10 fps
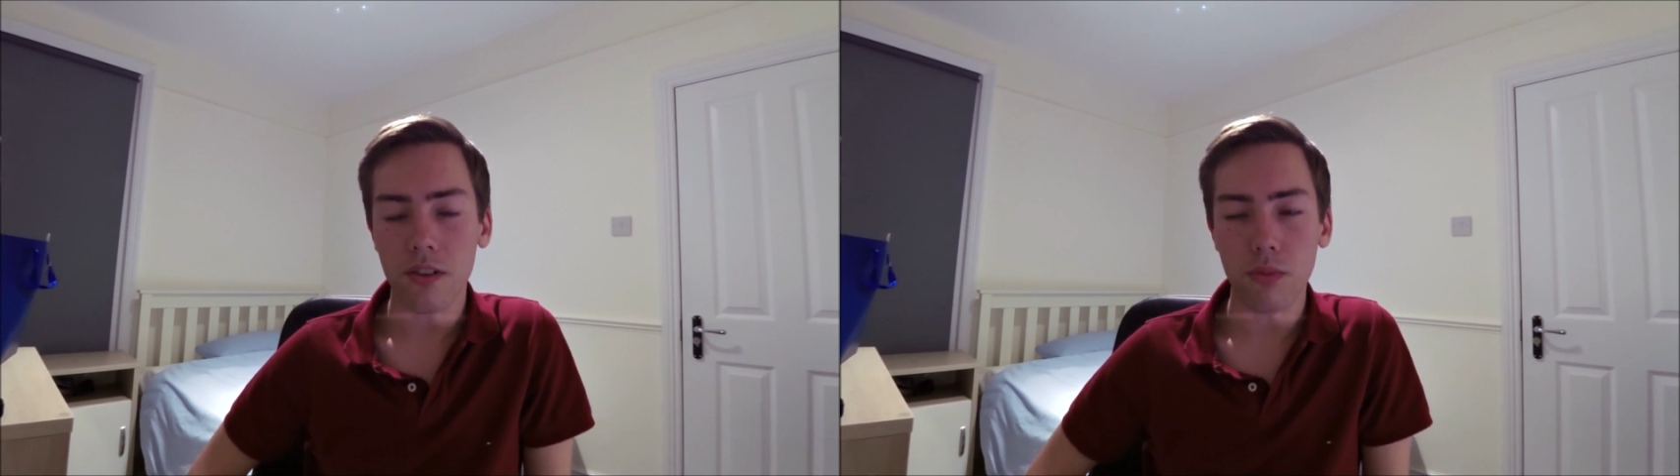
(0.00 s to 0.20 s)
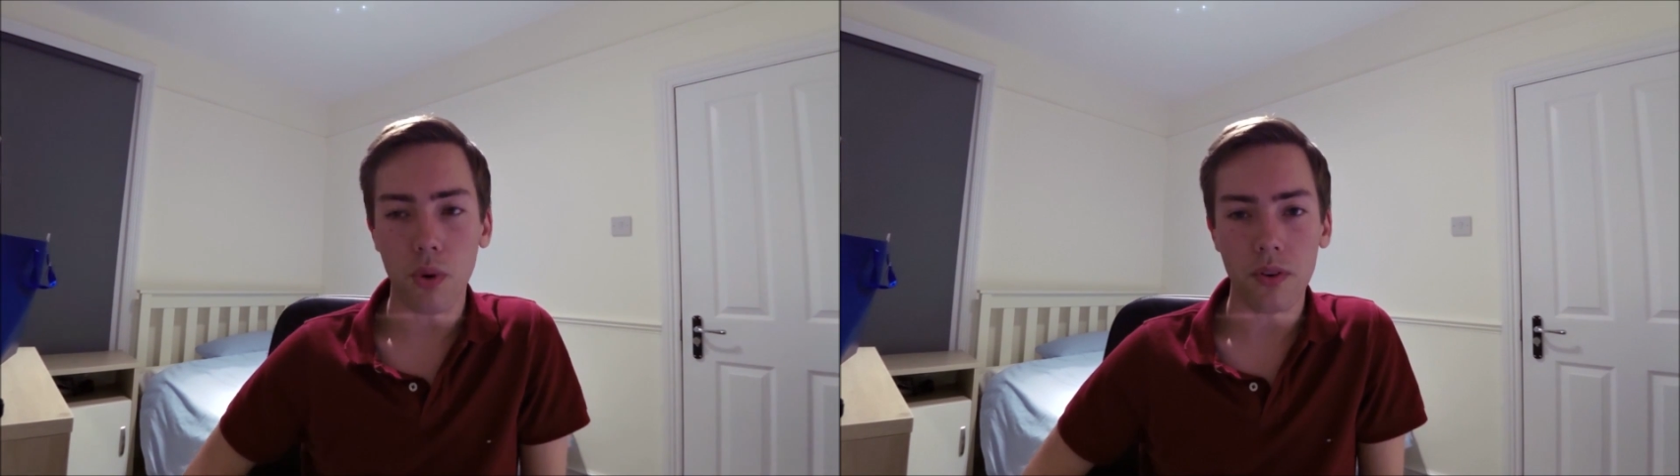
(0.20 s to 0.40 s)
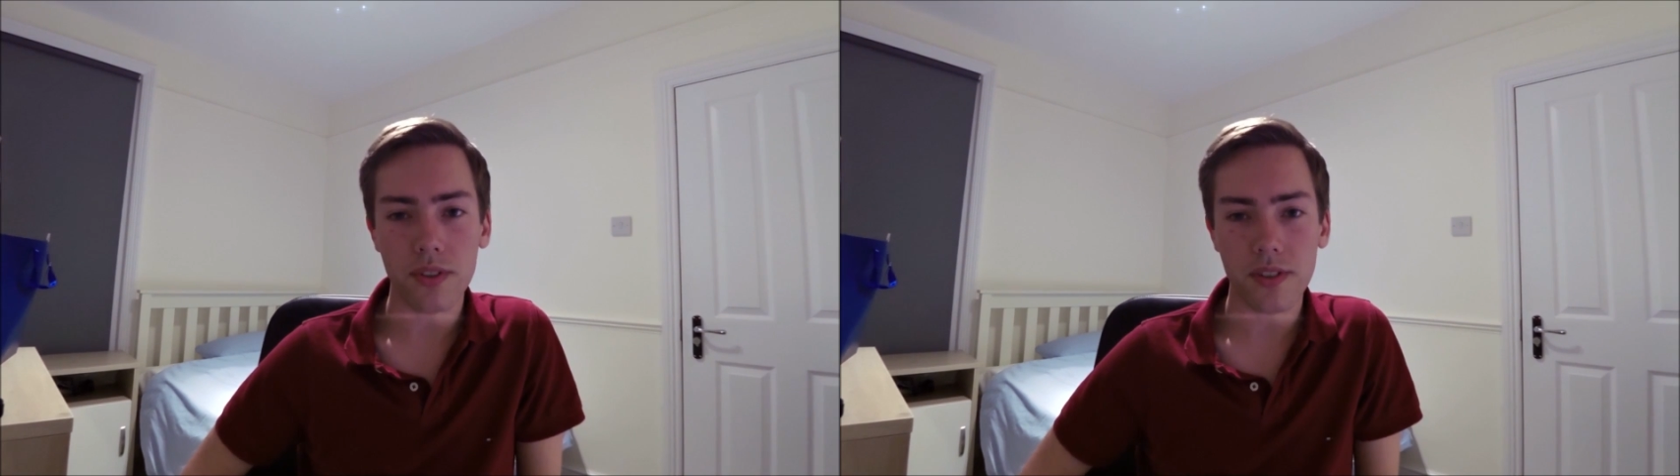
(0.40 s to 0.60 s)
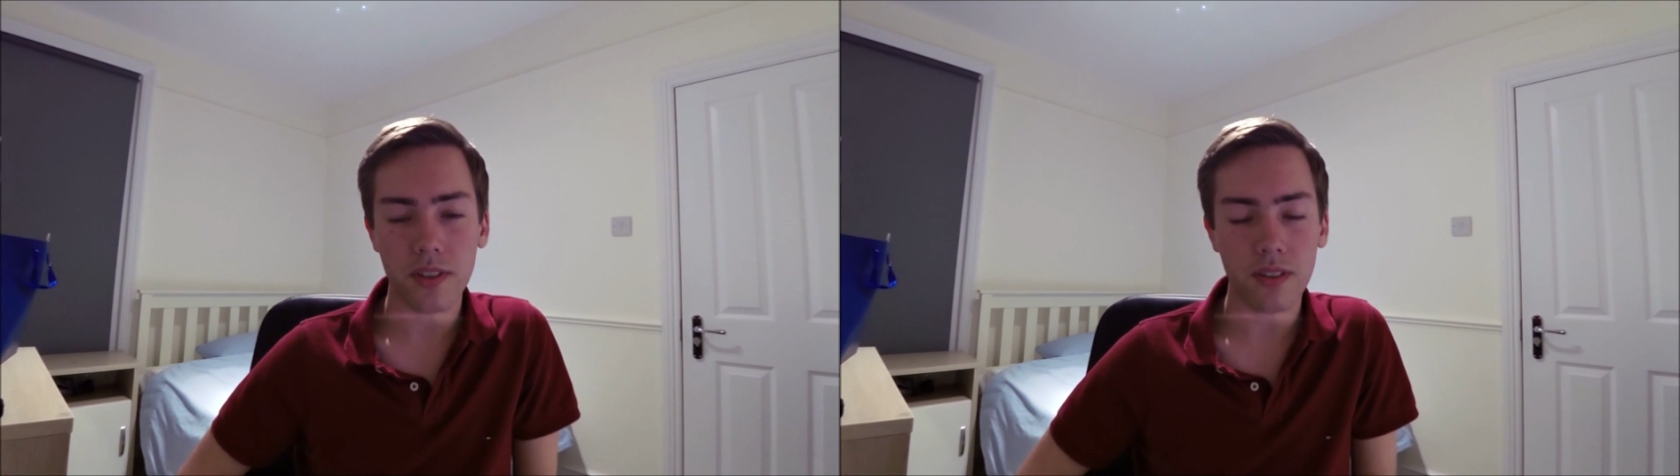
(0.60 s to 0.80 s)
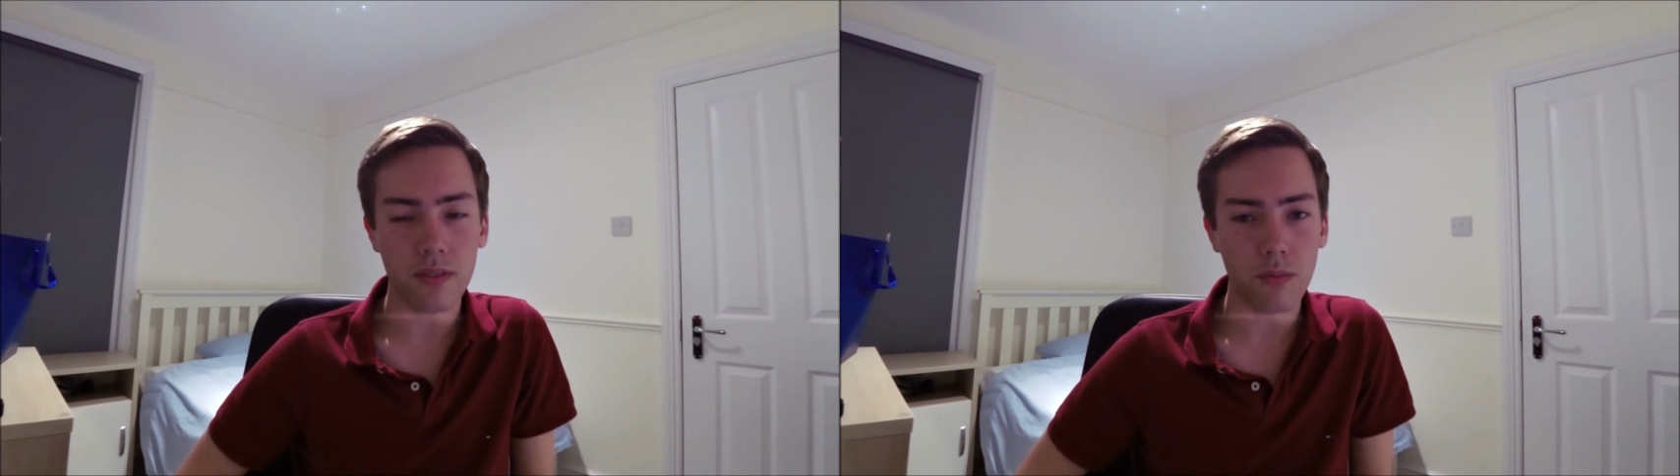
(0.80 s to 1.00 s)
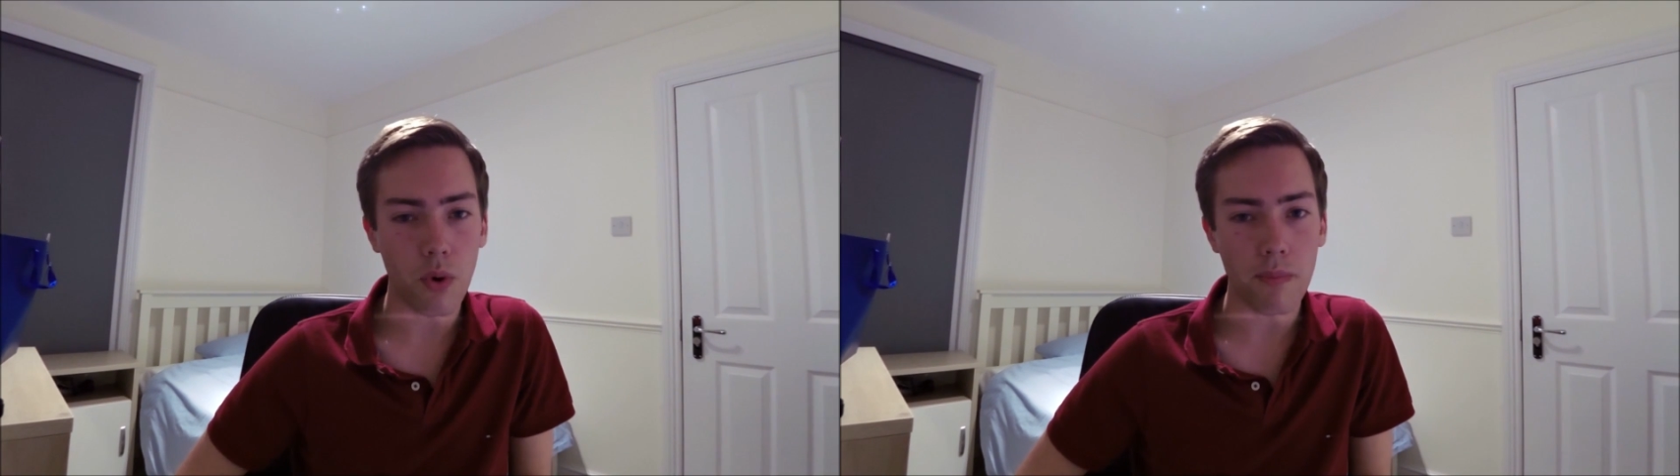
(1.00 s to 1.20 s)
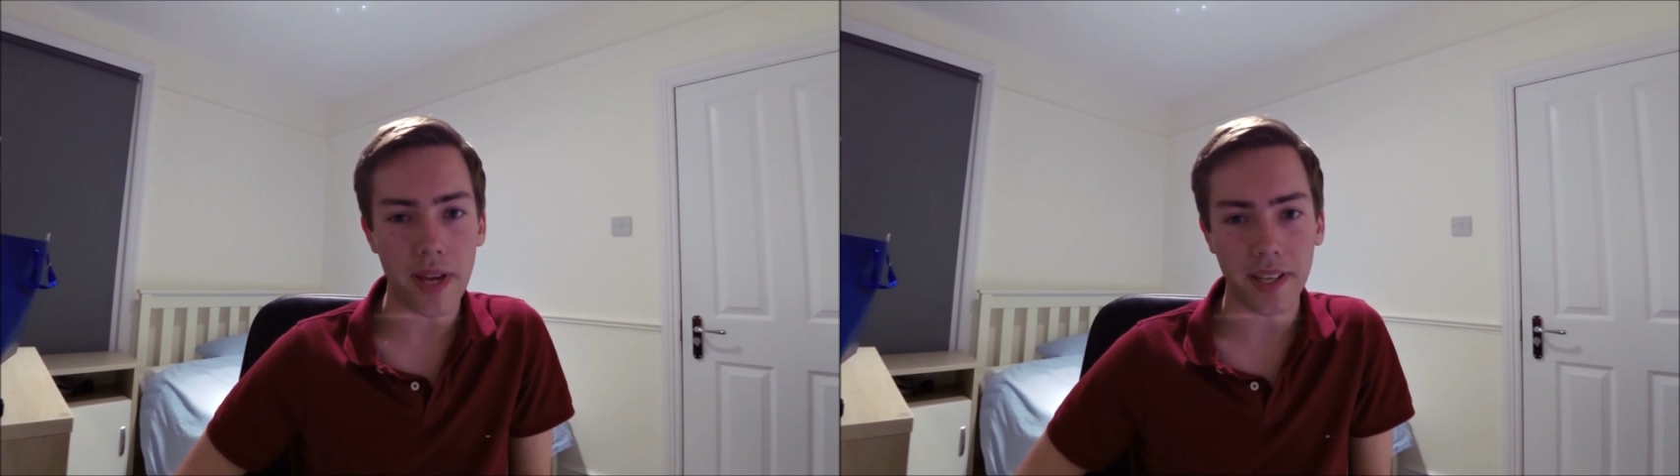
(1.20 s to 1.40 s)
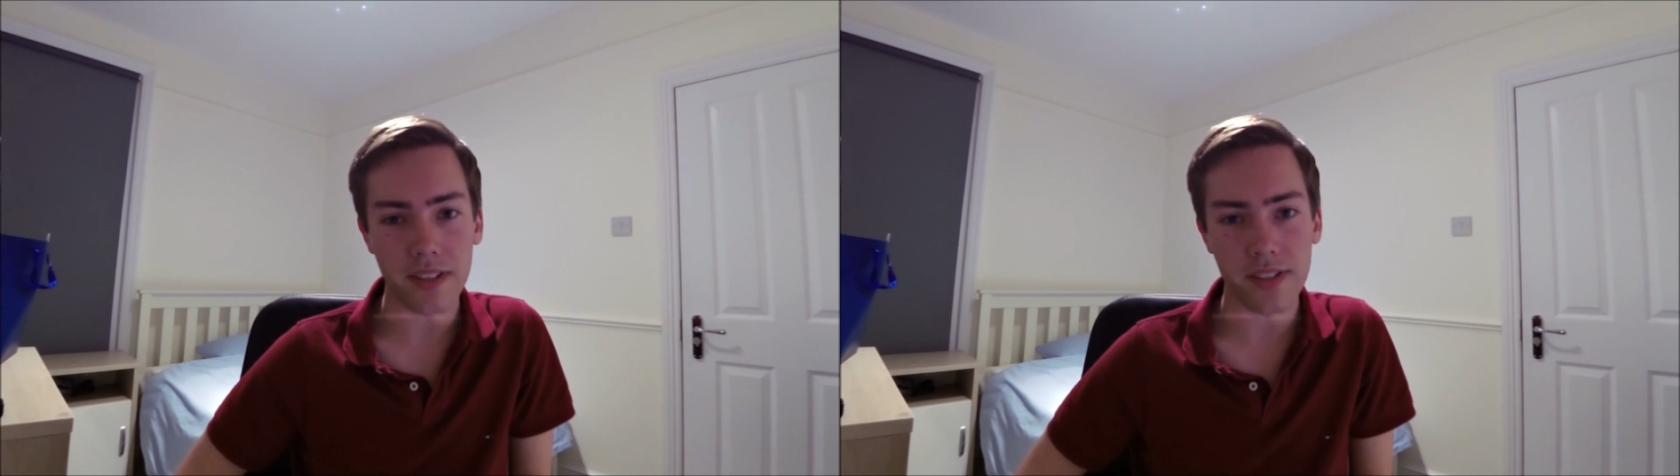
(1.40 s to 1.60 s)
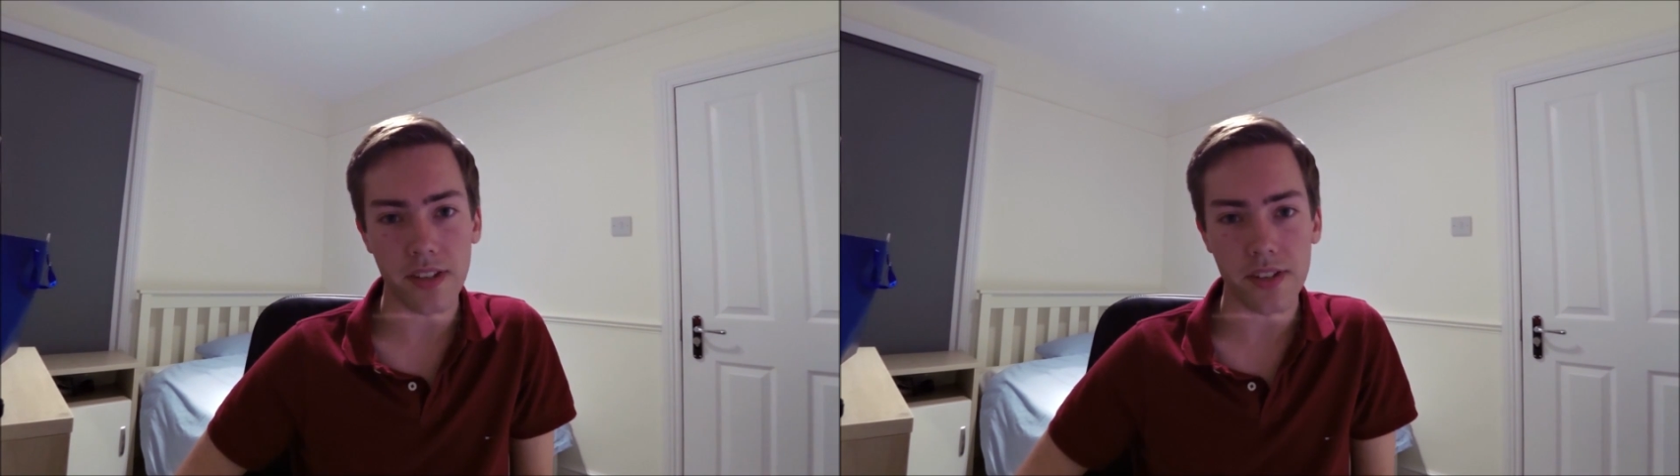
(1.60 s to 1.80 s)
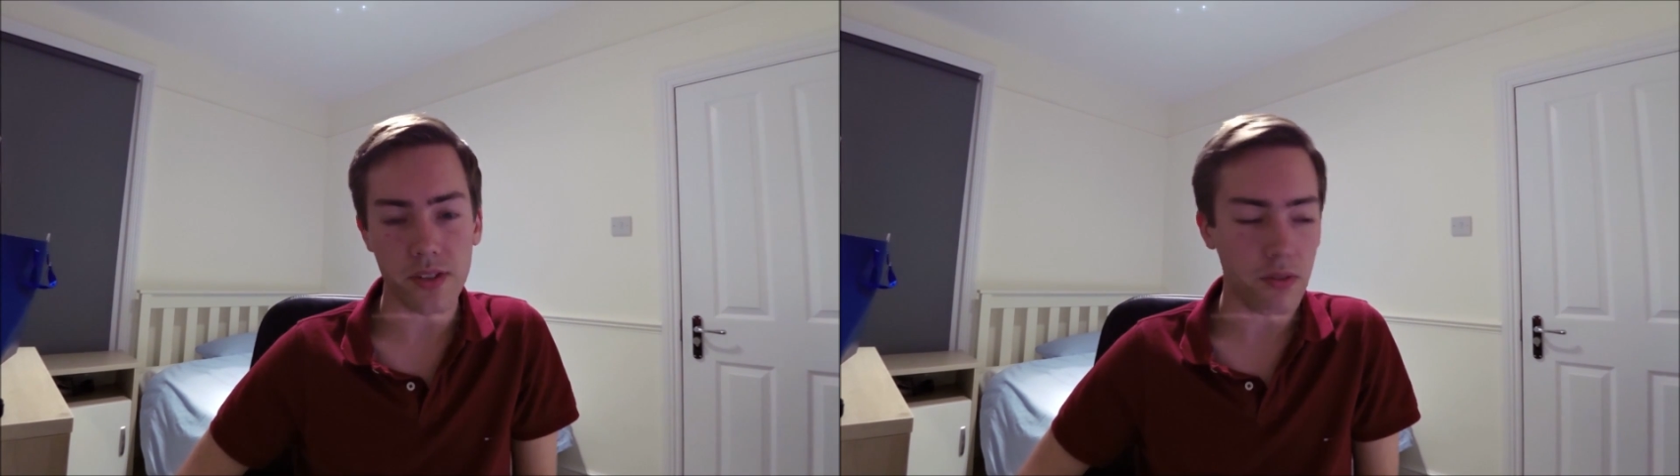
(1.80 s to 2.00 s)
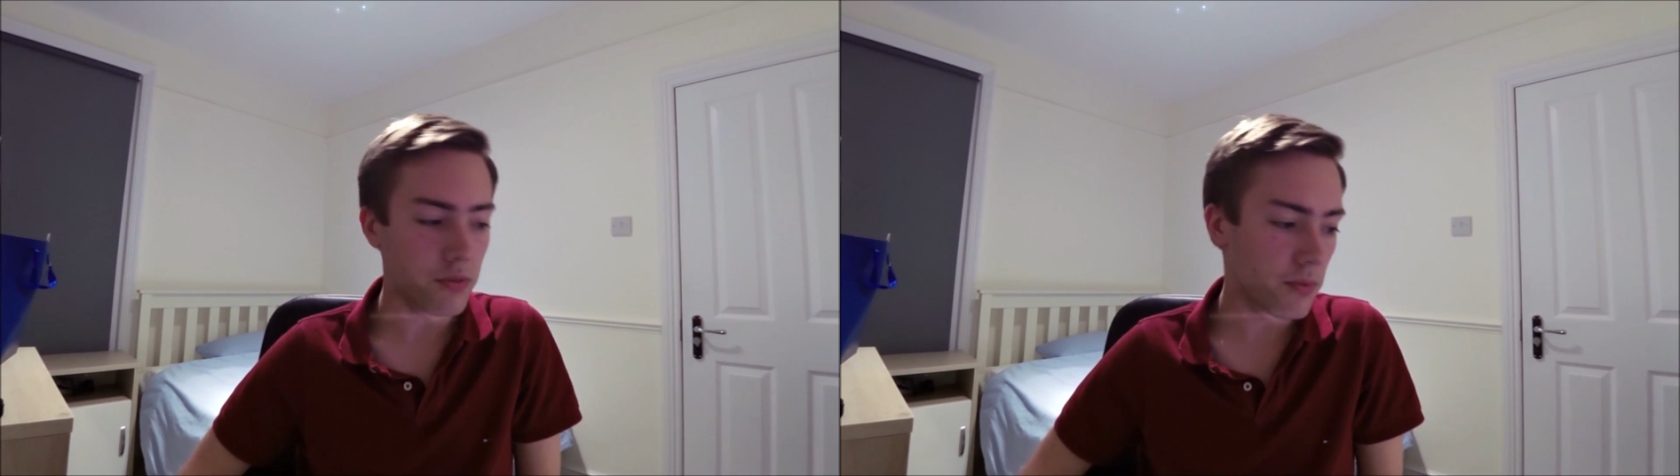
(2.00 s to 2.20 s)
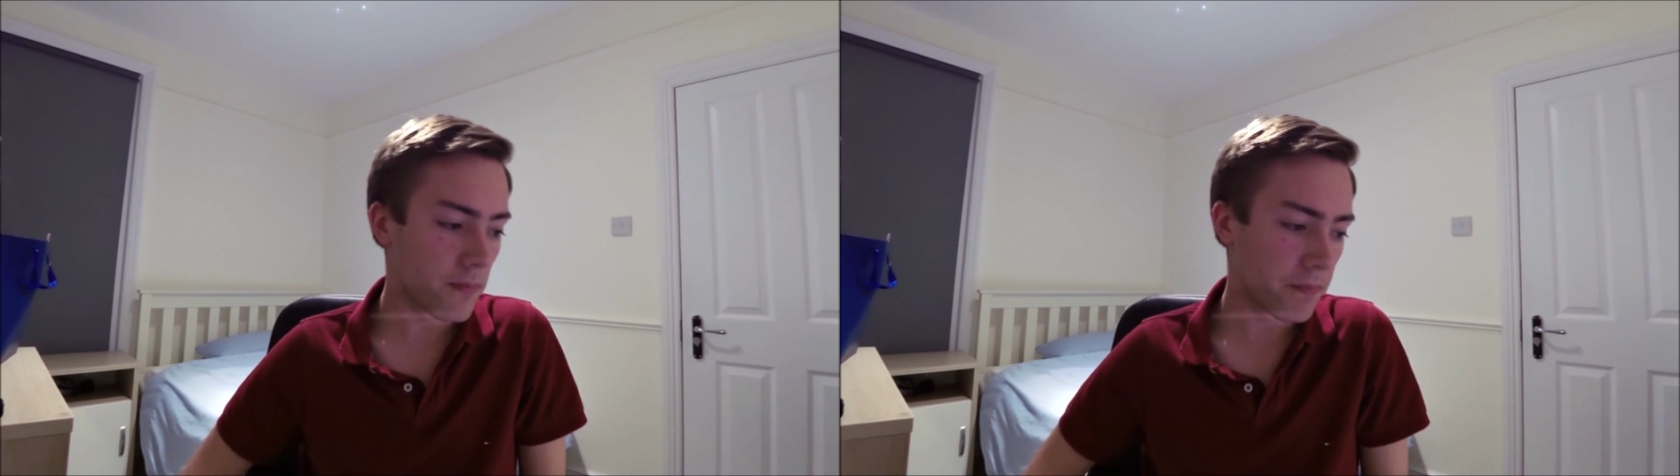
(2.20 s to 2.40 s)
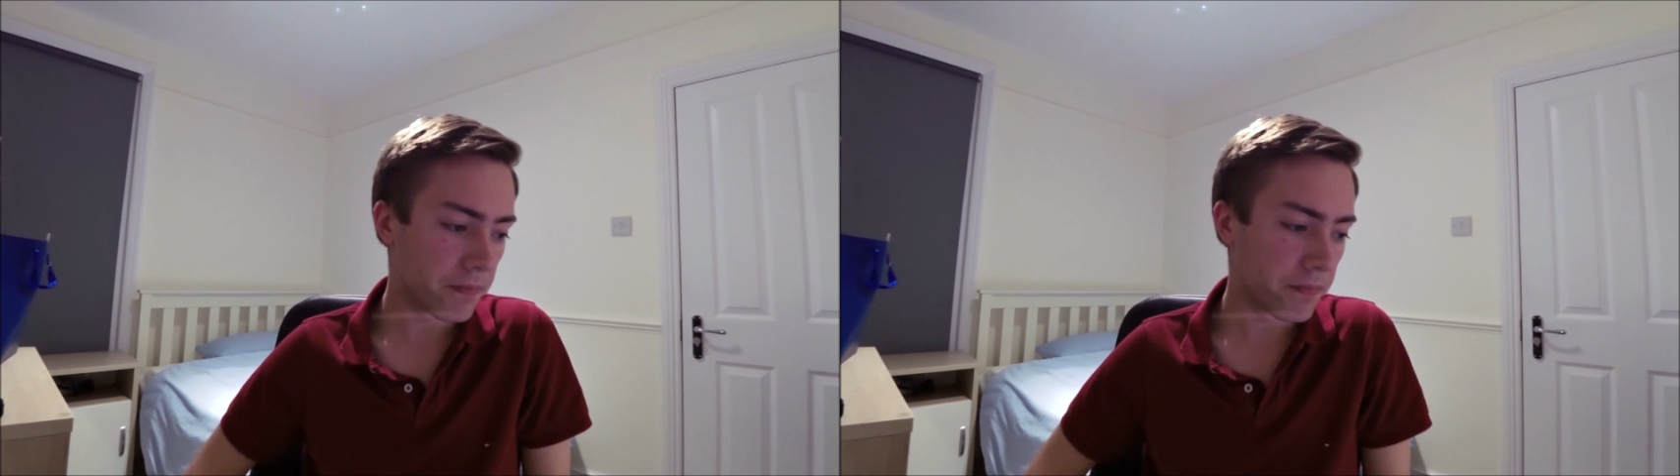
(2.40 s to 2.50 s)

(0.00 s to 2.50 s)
of what MET consists of.